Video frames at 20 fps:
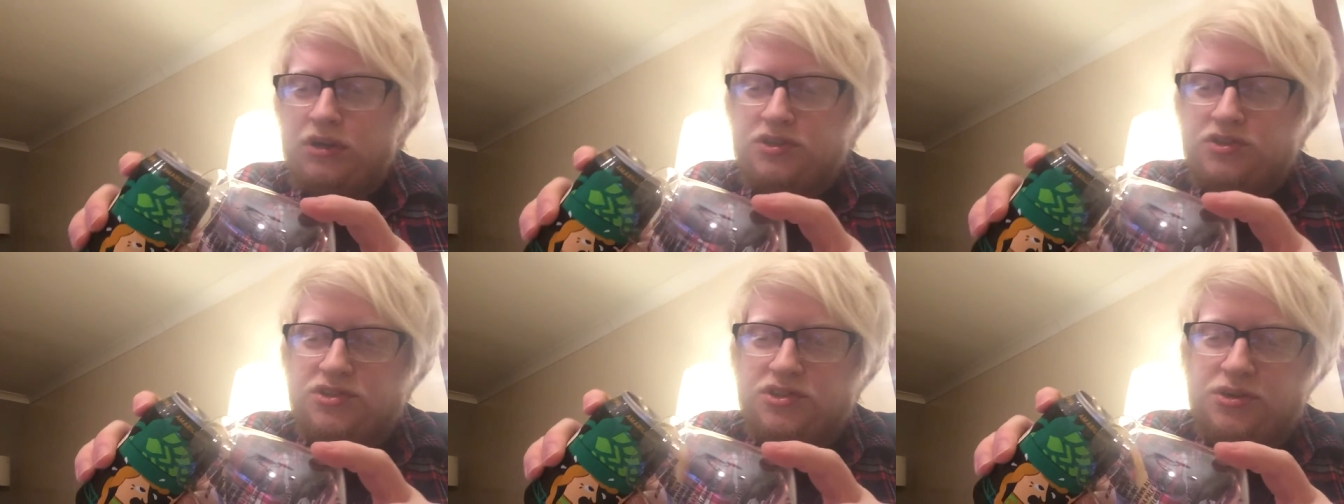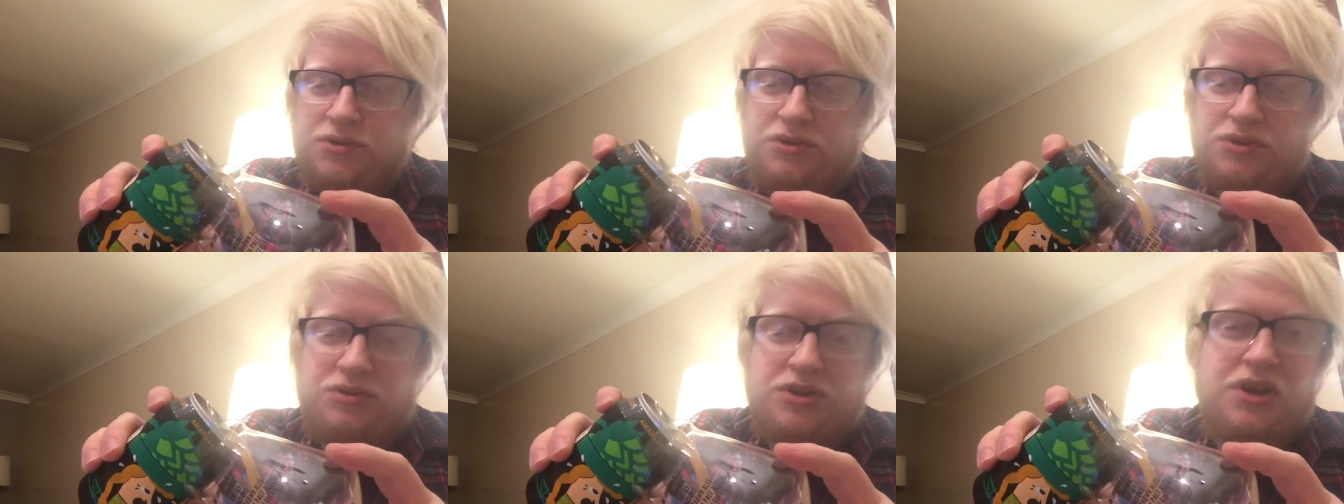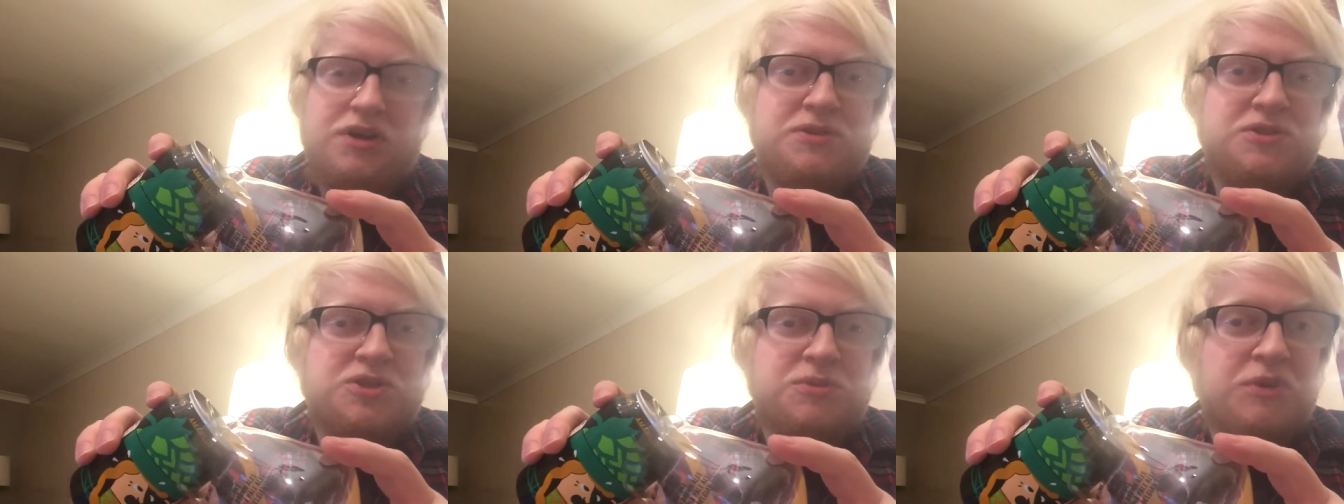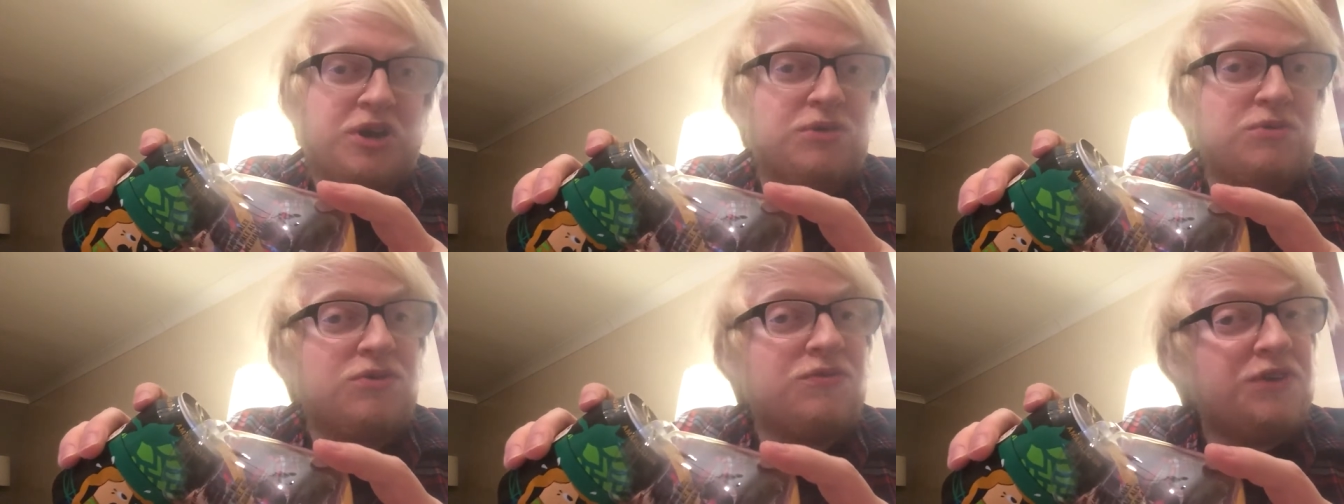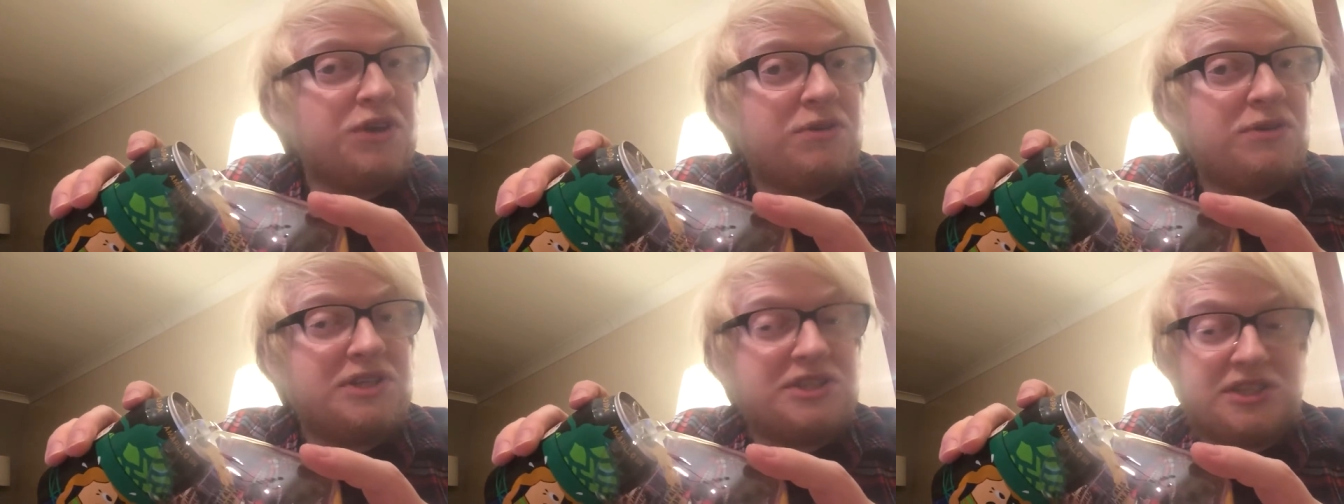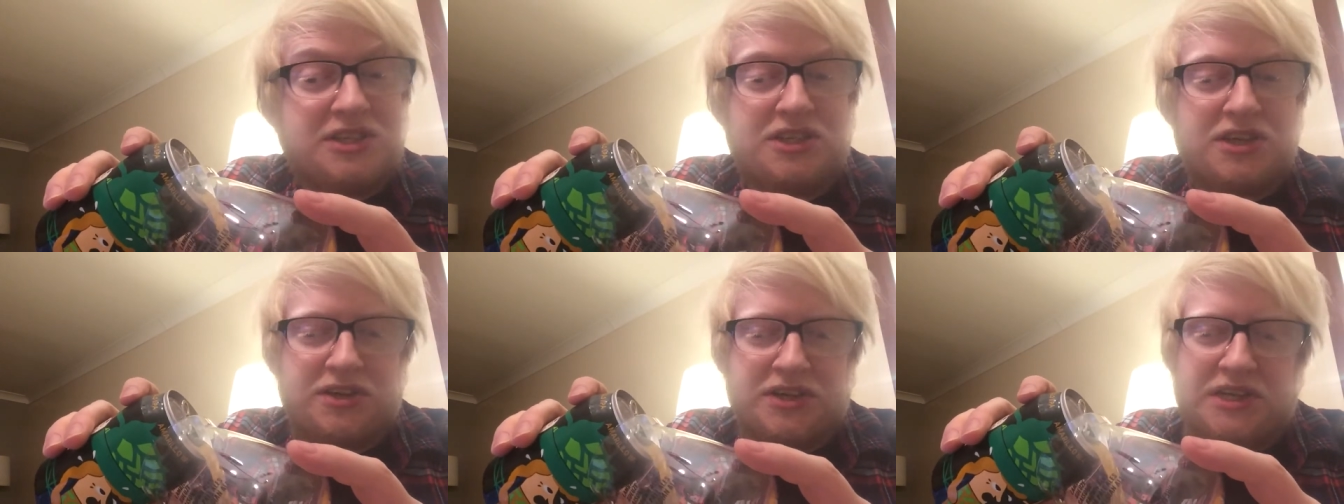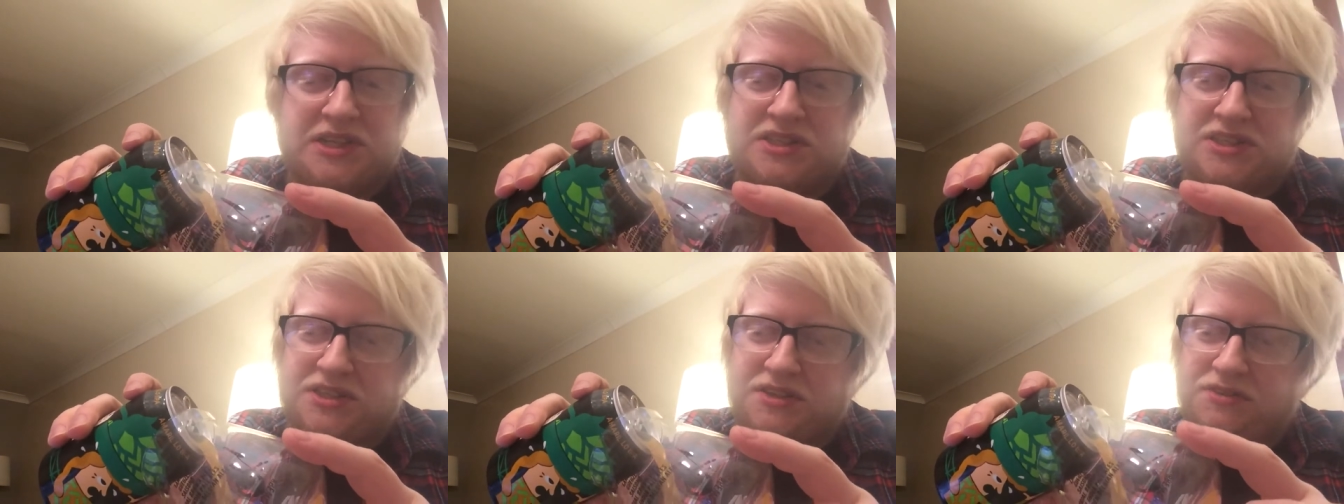So who knows, I might review it
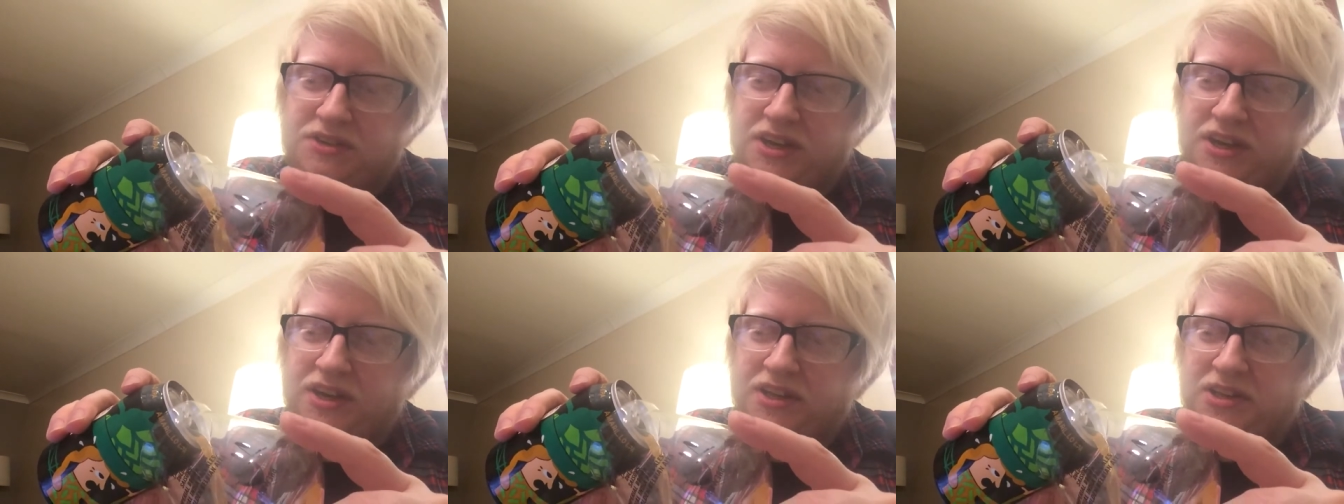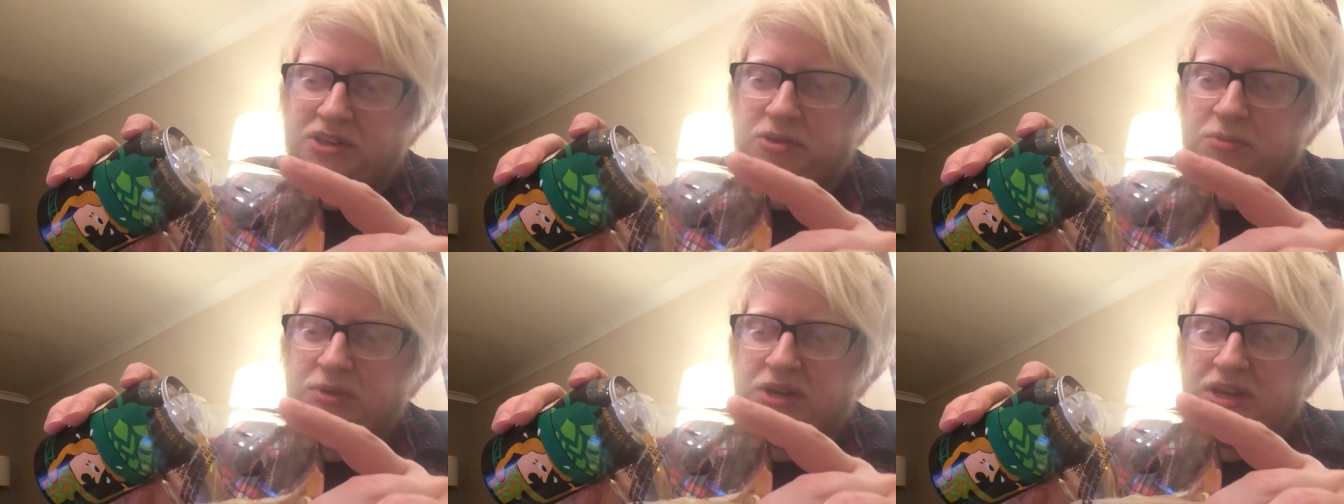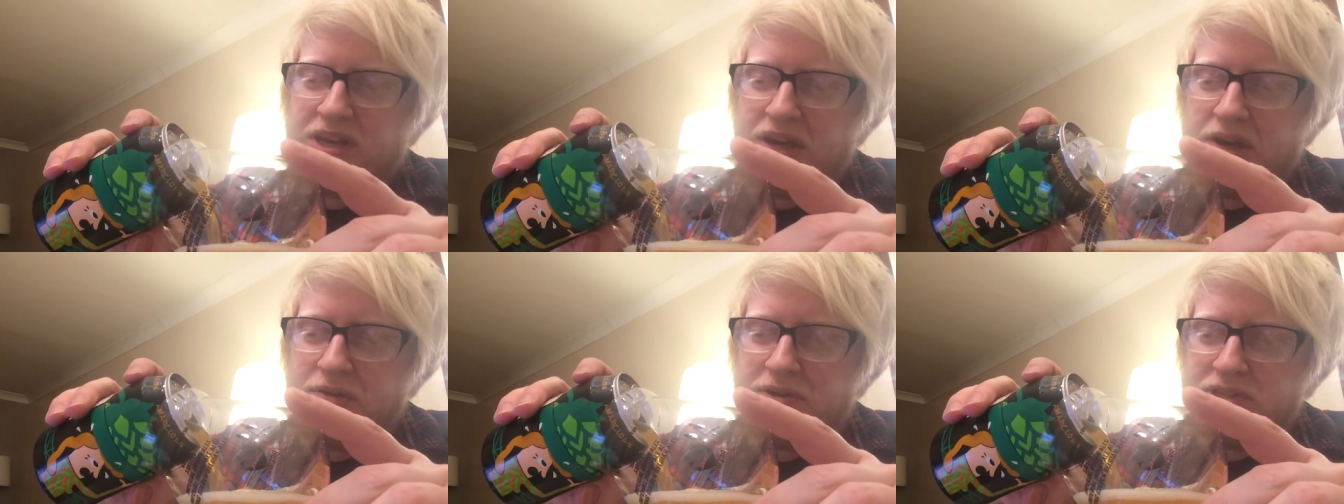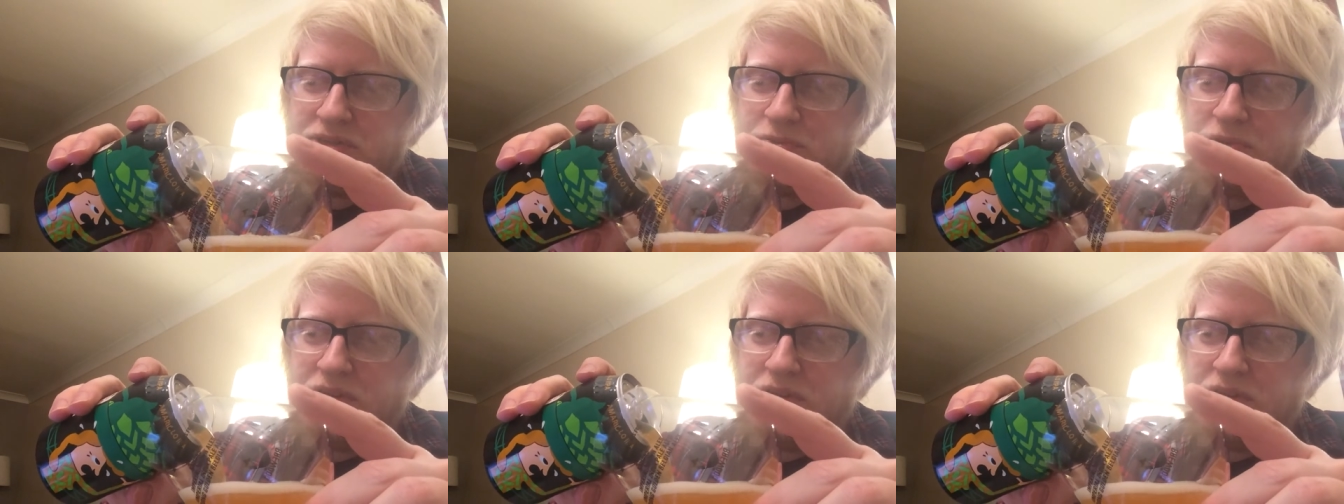tonight if I get a little bit carried